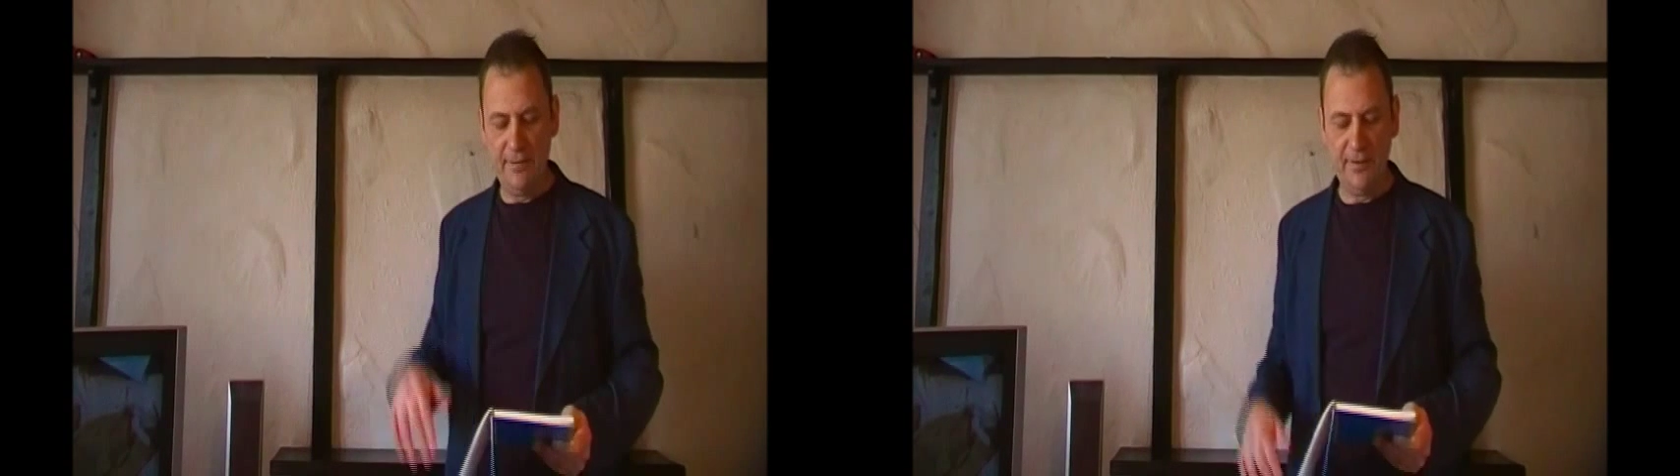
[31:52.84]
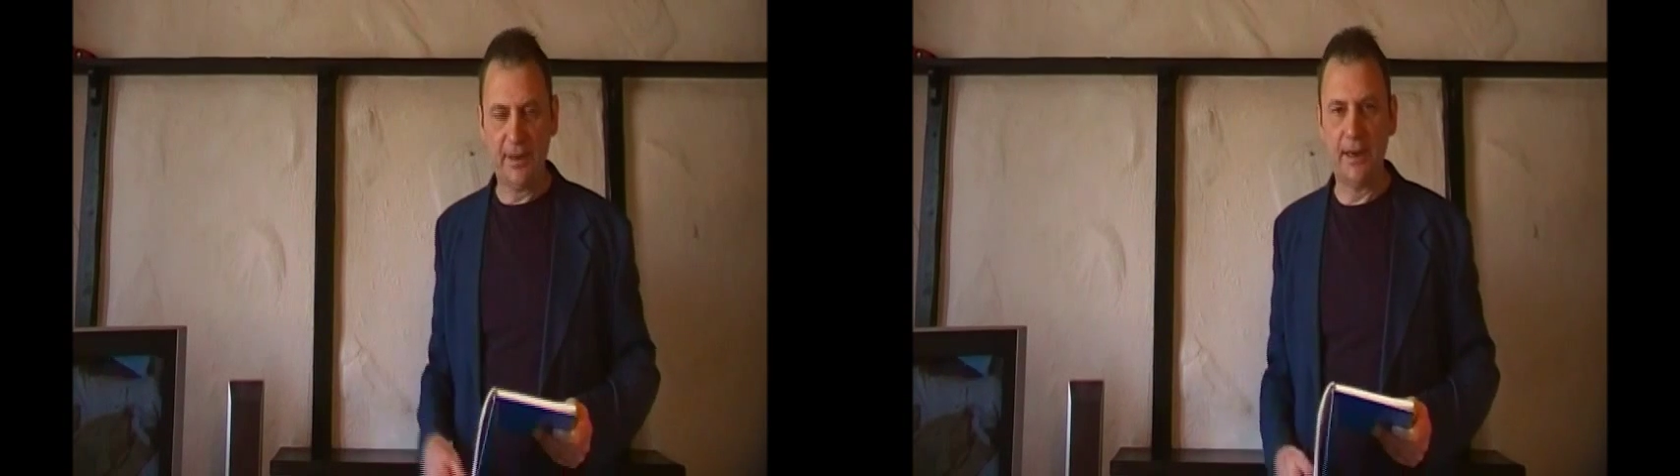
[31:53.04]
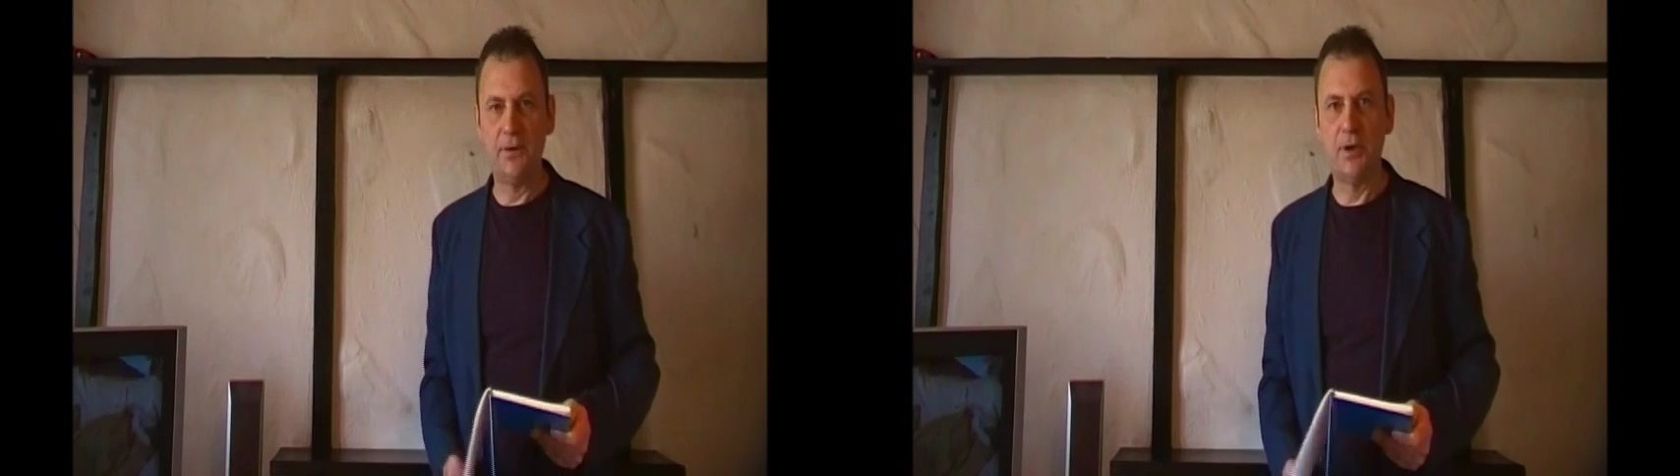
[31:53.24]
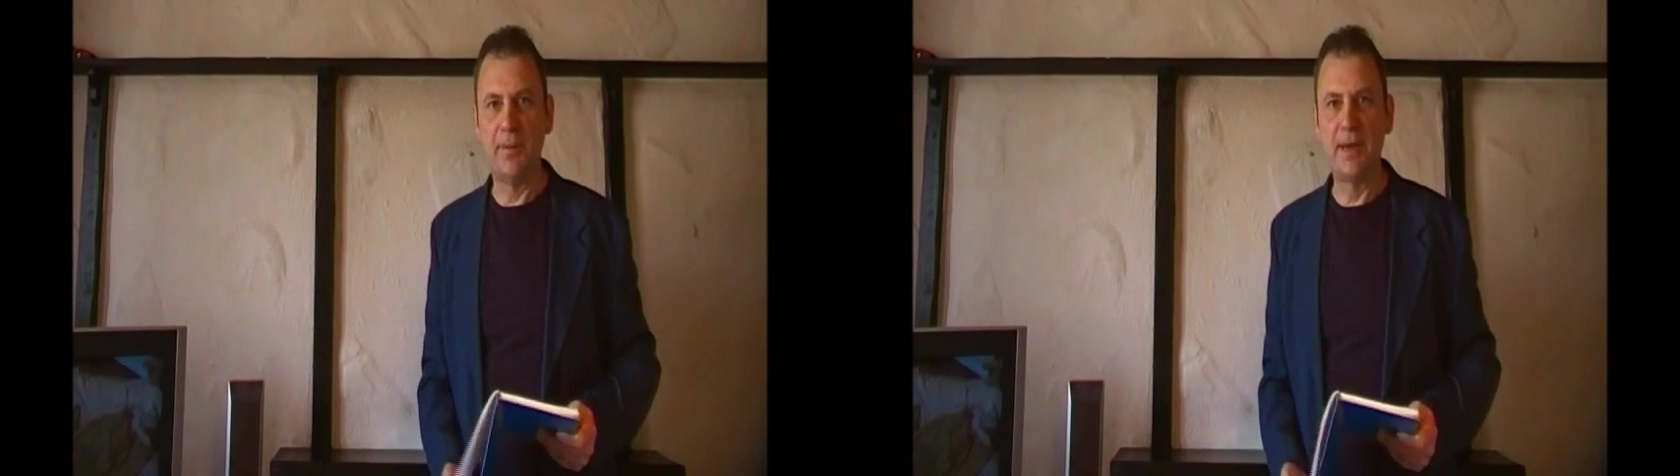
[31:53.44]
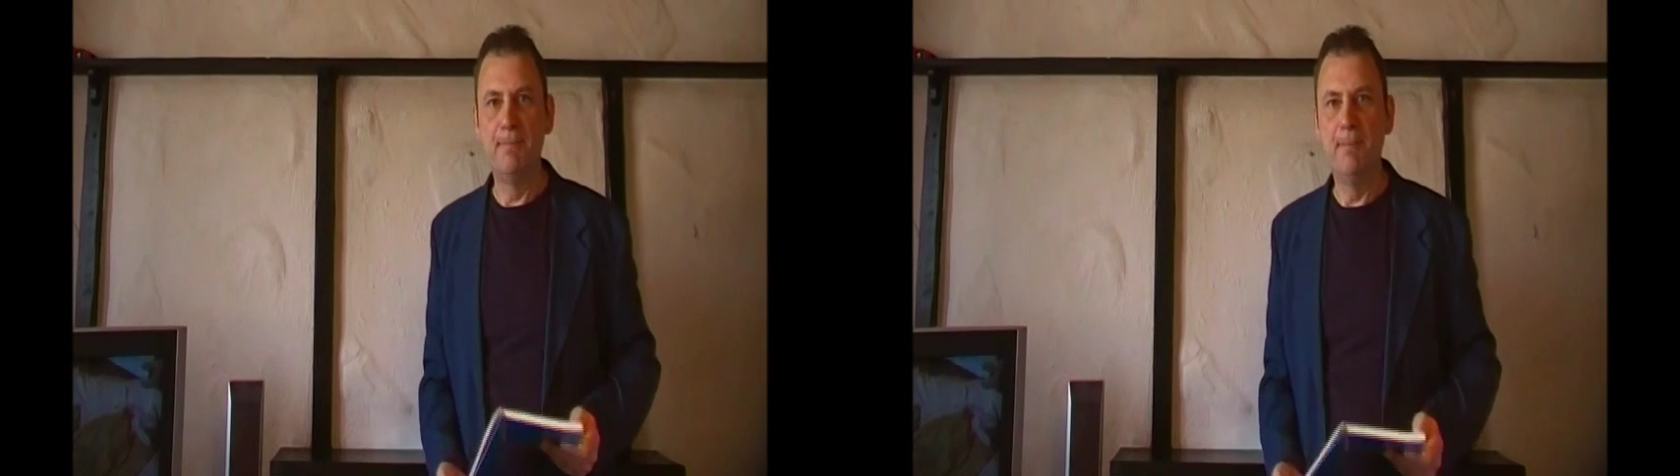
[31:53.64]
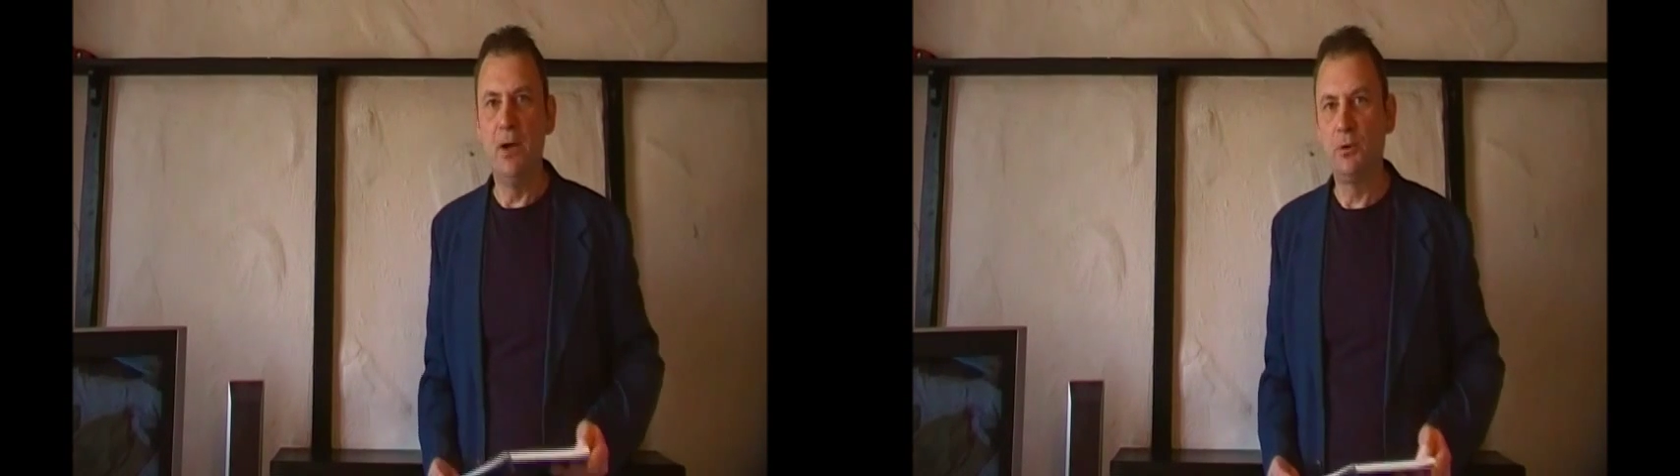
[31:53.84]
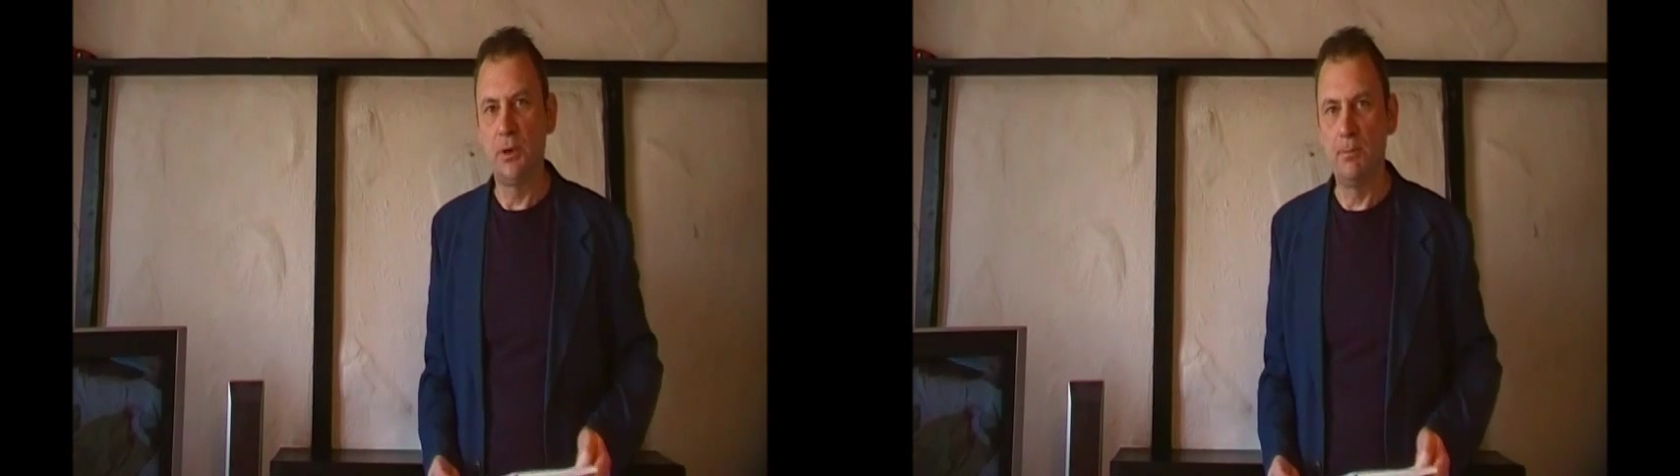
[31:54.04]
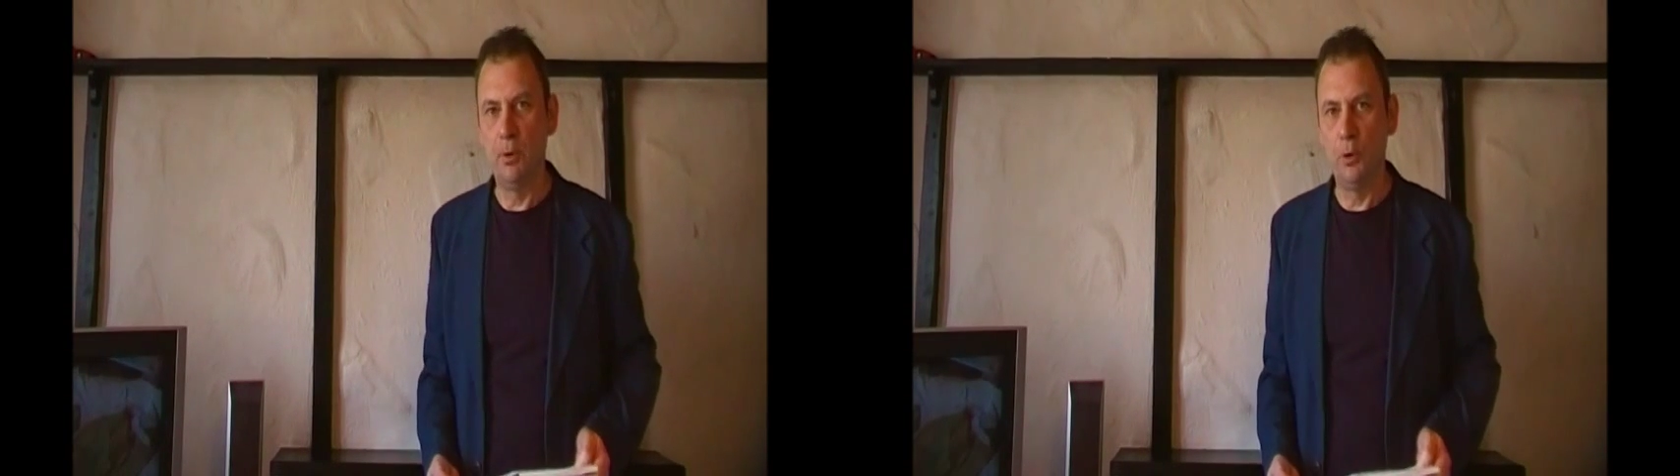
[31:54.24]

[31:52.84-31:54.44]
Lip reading: everything into a big melting